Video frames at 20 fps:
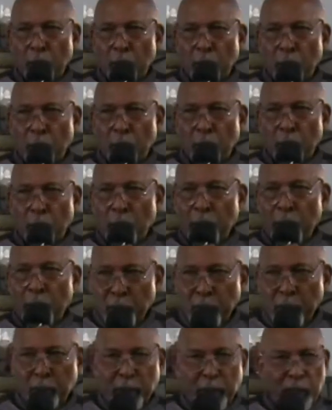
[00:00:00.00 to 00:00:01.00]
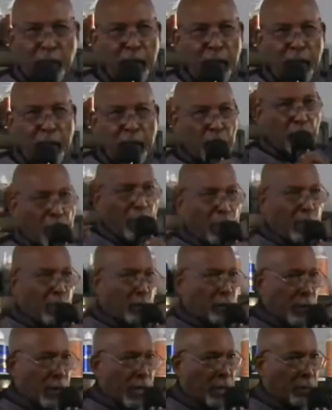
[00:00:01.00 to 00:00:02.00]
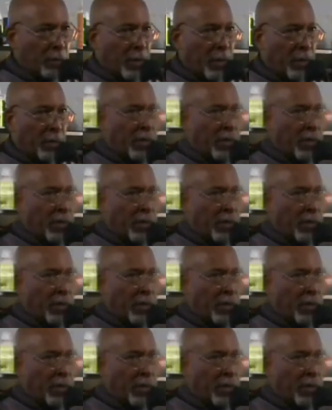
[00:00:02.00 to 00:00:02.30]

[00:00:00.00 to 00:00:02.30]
railroads being built, bridges being built.